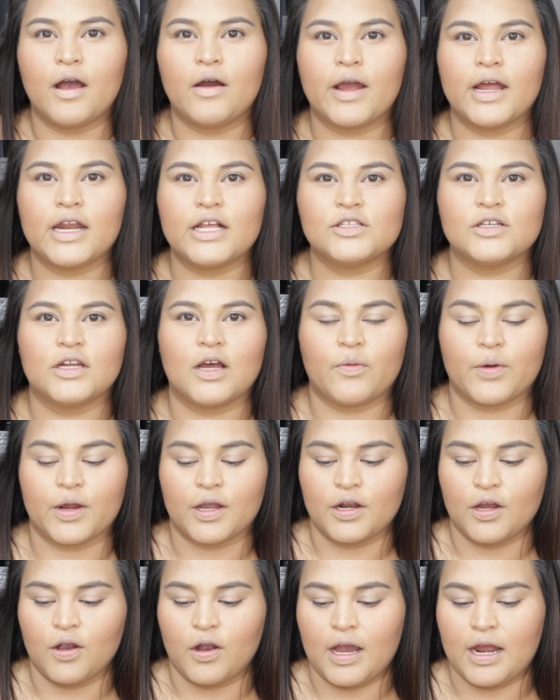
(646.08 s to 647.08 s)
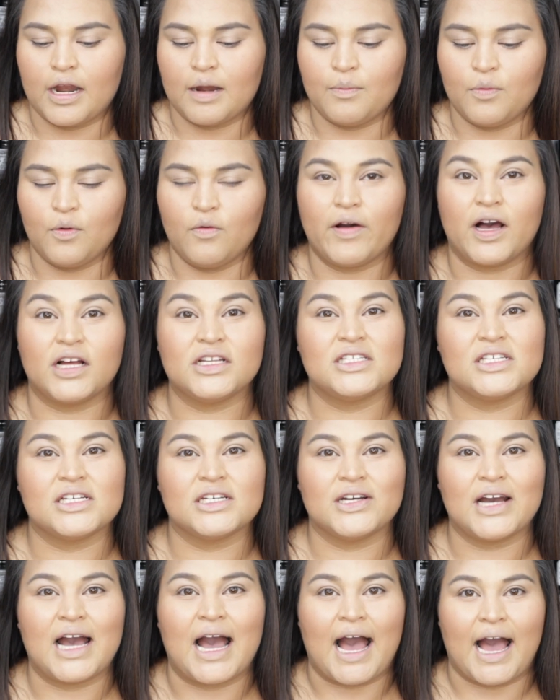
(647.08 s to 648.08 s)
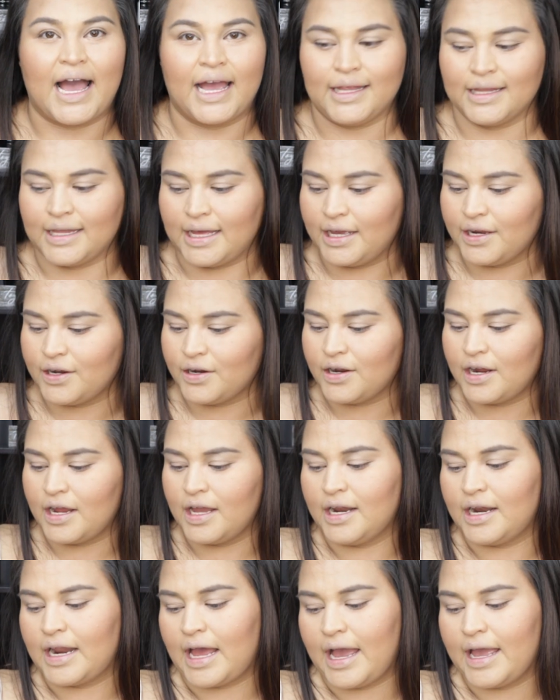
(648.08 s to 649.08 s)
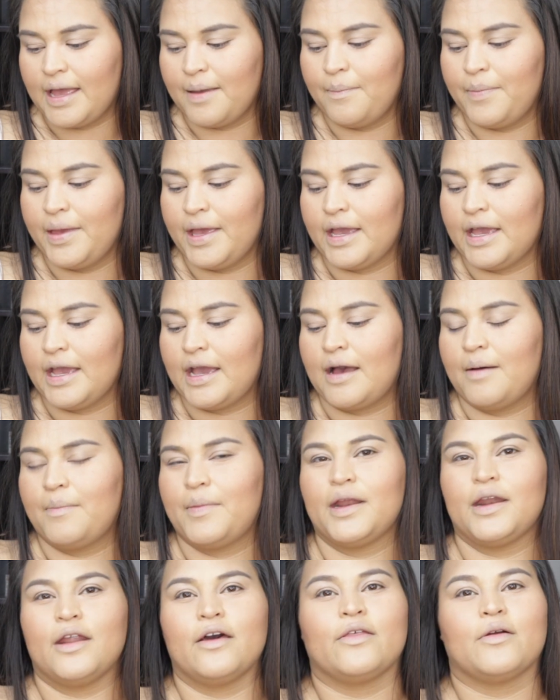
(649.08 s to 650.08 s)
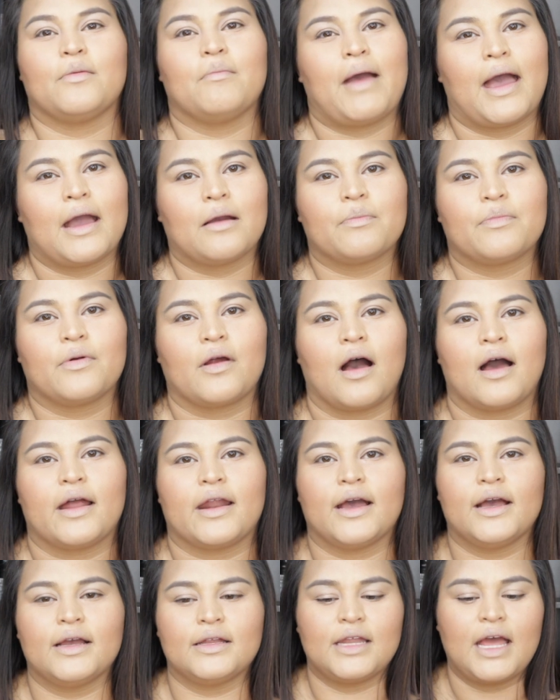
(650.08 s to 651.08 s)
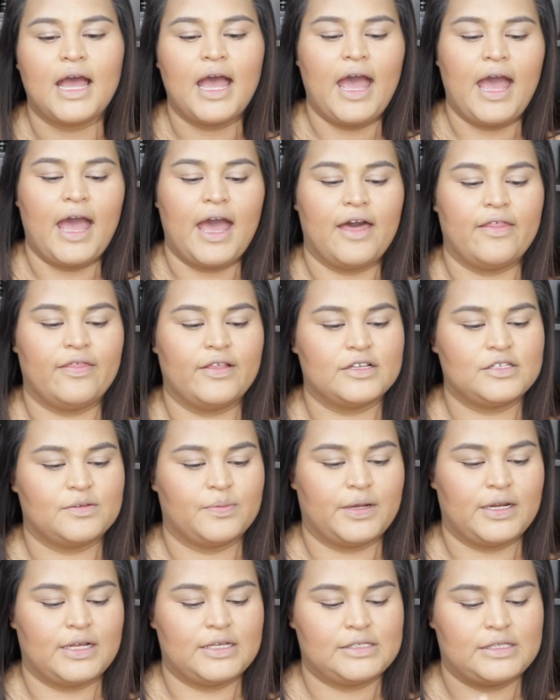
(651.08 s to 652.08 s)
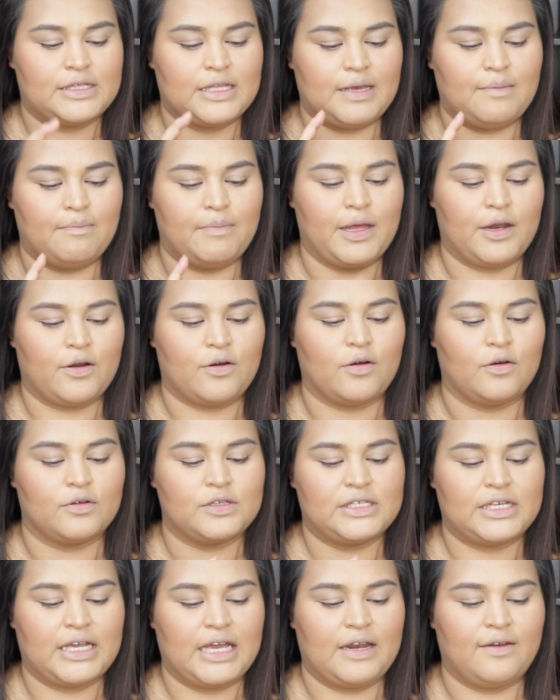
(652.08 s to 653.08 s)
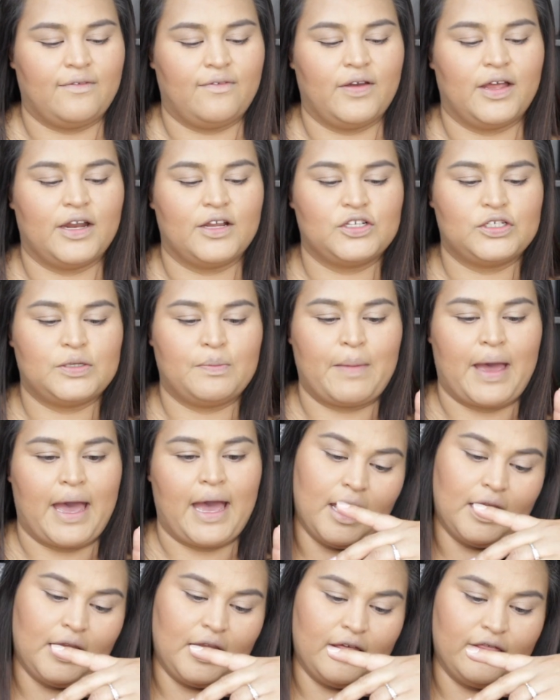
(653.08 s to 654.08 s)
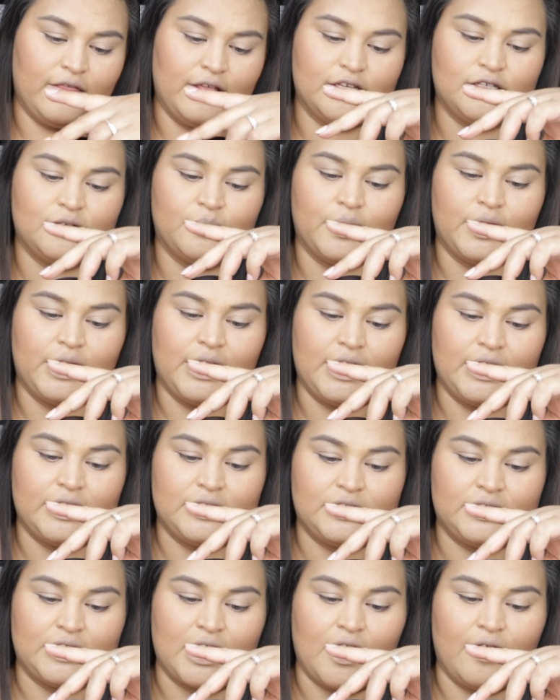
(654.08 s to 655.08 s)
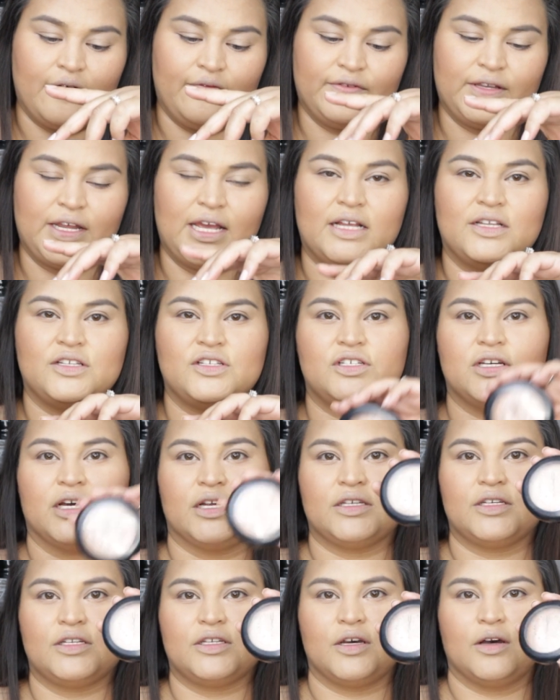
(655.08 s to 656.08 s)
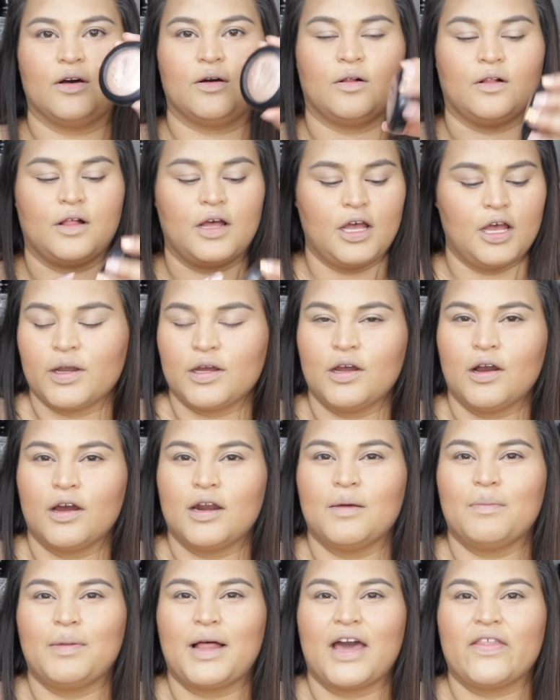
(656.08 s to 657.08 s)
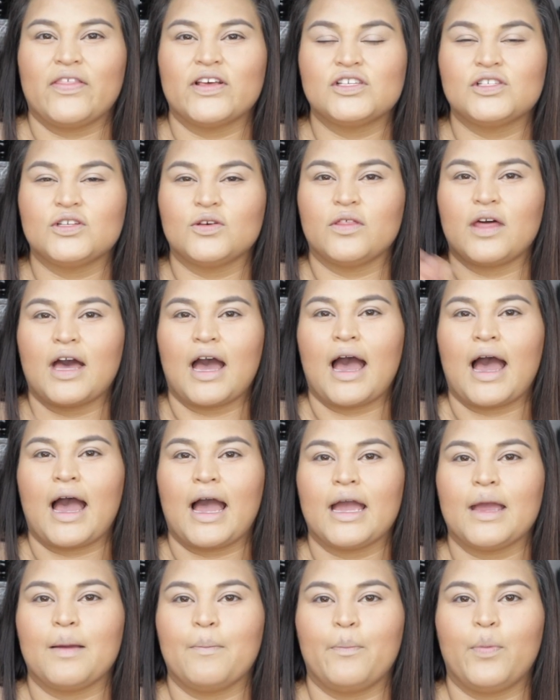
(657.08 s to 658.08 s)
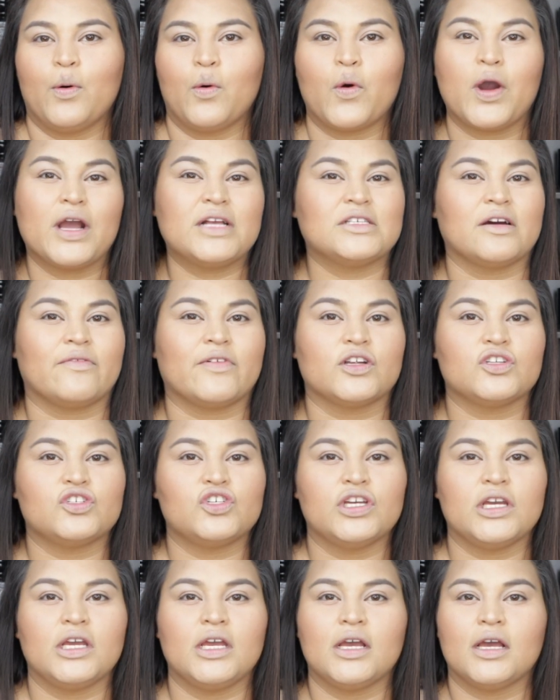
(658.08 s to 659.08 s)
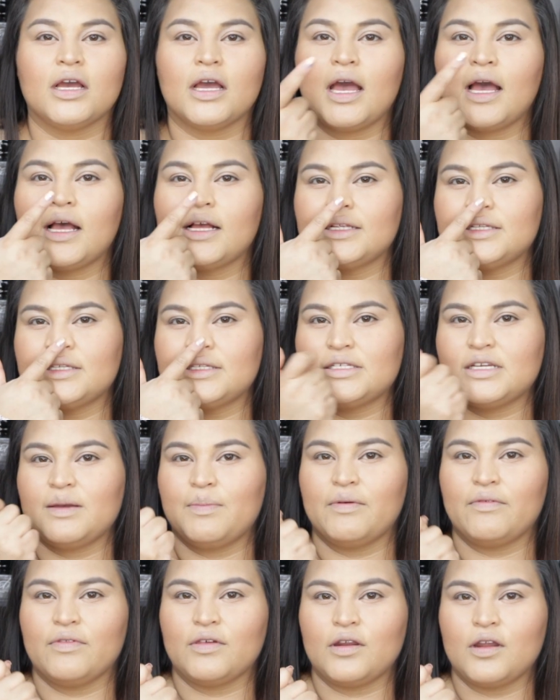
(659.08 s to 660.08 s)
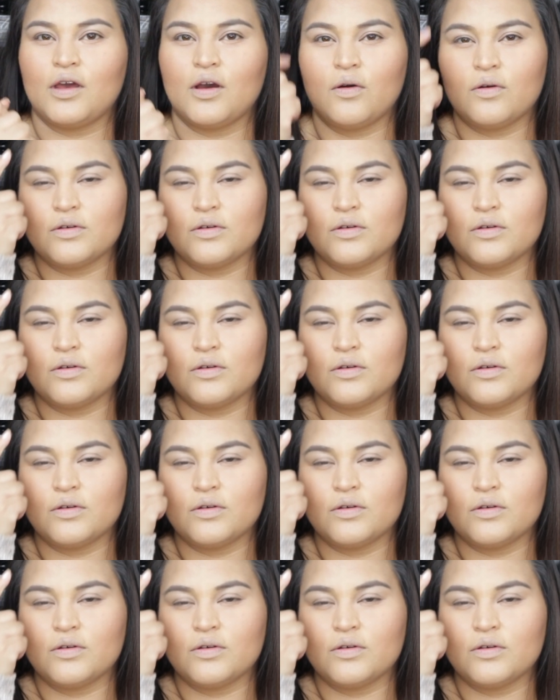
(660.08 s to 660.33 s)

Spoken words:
Alrighty, so now we're gonna go ahead and move on to highlighter, and I am picking up another MAC product, and this one is the Mineral Skin Finish, and this one is soft and gentle. So we're gonna go and apply this to the high points of our cheek, tip of the